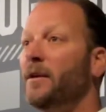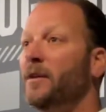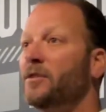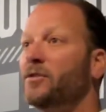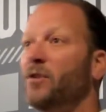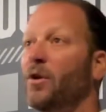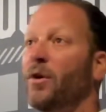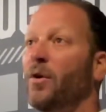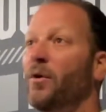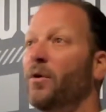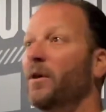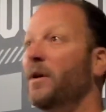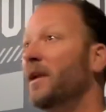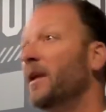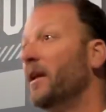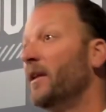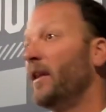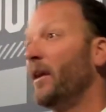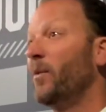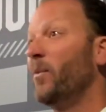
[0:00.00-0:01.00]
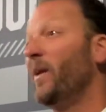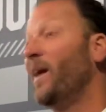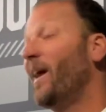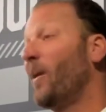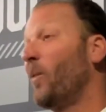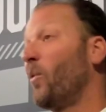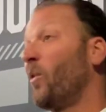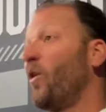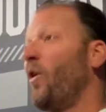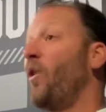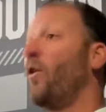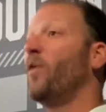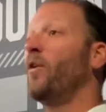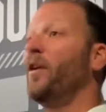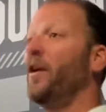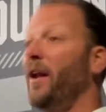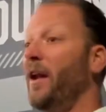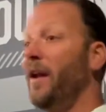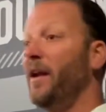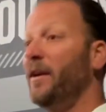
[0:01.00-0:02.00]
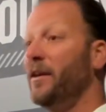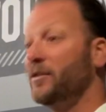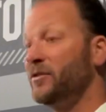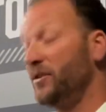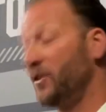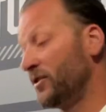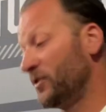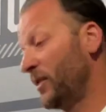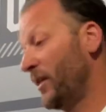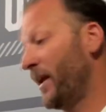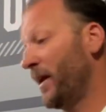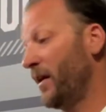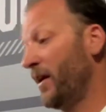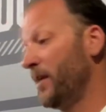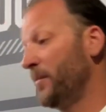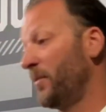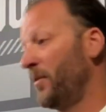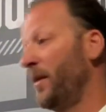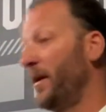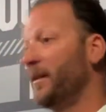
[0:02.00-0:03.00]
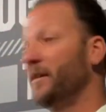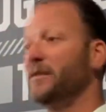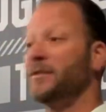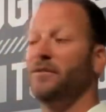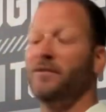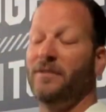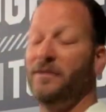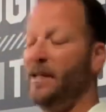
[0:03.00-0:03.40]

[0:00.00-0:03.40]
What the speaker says: So like we got to work harder today because there's a lot of hype around us.